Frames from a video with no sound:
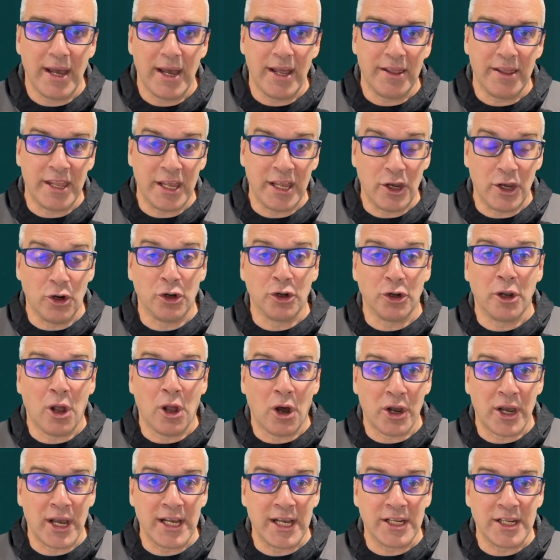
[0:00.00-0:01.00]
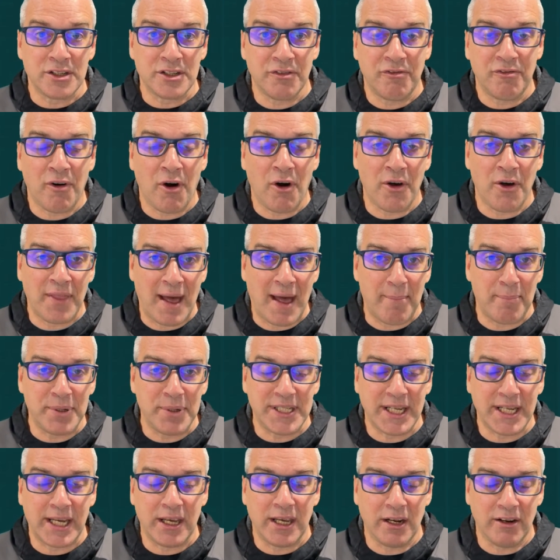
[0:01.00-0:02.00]
the unlock is for that
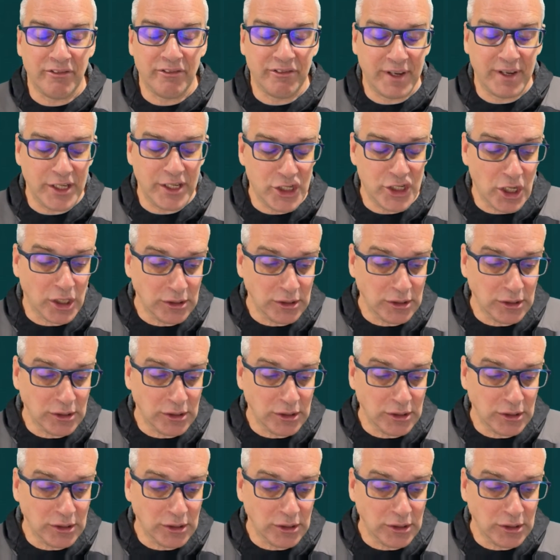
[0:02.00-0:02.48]
particular feature.